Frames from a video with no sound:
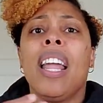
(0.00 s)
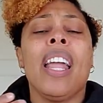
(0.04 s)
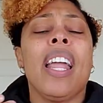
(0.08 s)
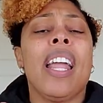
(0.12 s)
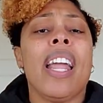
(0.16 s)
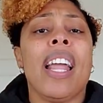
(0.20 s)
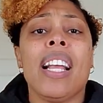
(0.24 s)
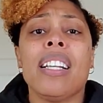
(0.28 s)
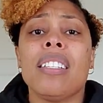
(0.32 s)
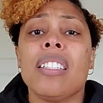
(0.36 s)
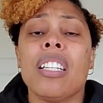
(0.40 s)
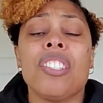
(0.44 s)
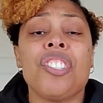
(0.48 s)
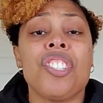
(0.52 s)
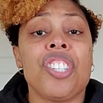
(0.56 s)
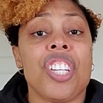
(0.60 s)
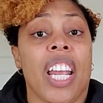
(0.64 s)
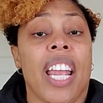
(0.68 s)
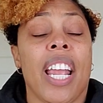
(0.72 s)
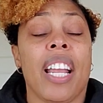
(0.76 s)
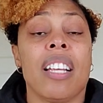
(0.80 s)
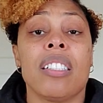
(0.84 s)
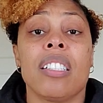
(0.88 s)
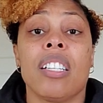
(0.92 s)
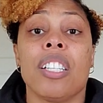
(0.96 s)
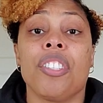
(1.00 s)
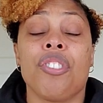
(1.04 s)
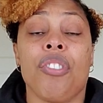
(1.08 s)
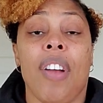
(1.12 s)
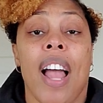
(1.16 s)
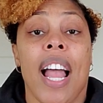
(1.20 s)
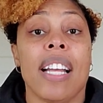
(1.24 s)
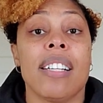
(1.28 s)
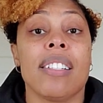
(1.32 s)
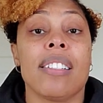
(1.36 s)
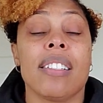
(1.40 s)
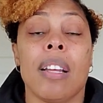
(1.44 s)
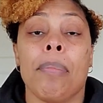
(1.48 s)
It's a chance to
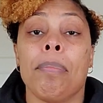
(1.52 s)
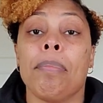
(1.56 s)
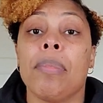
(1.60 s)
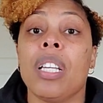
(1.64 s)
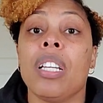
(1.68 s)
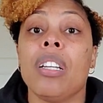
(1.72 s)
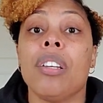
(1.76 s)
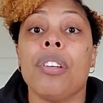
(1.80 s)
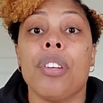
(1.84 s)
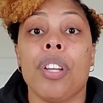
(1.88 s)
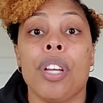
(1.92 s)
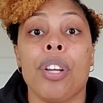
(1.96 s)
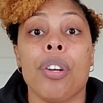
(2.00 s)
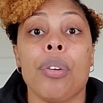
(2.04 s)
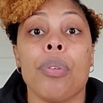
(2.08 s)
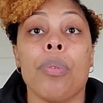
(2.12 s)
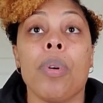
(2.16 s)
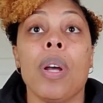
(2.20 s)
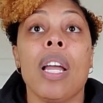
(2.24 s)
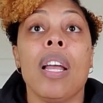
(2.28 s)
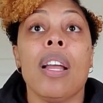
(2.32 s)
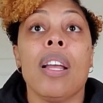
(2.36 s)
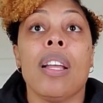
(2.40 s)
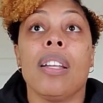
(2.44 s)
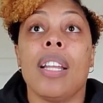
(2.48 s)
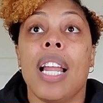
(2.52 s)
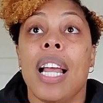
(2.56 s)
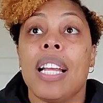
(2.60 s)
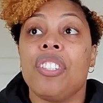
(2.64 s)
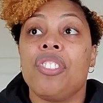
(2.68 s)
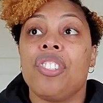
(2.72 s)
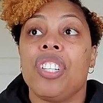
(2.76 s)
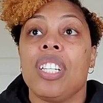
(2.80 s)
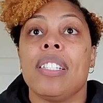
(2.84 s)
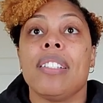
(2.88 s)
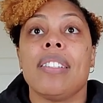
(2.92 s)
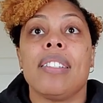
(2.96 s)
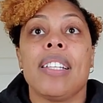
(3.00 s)
try something new. Let's
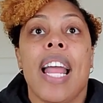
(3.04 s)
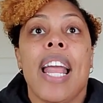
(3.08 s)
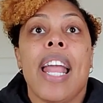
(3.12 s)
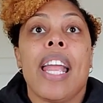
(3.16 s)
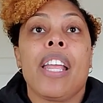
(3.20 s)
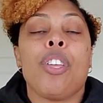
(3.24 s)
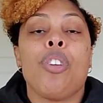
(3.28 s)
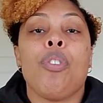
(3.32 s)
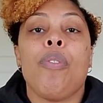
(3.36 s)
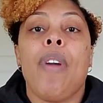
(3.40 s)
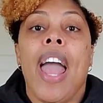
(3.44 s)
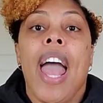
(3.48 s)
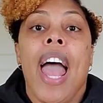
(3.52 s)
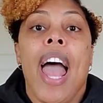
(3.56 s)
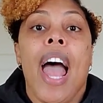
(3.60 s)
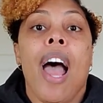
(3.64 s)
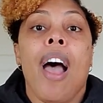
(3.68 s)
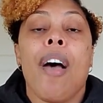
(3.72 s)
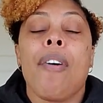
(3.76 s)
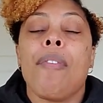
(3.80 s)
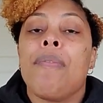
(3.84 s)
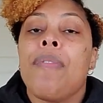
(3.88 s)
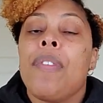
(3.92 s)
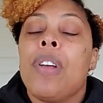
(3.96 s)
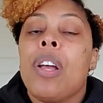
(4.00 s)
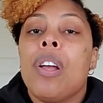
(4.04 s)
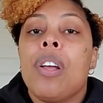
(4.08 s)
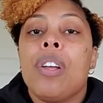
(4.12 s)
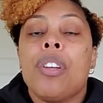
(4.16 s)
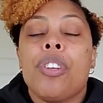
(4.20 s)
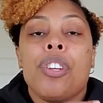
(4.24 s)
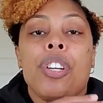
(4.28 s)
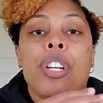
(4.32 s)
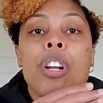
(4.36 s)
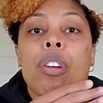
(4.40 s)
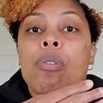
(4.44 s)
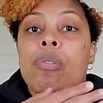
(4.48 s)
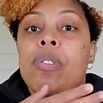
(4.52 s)
just say you have,
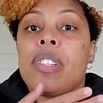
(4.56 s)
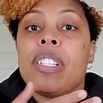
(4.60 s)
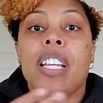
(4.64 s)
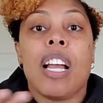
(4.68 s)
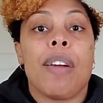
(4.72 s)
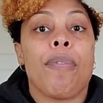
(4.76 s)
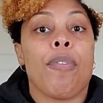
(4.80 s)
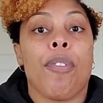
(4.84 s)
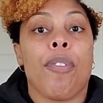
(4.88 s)
you know, several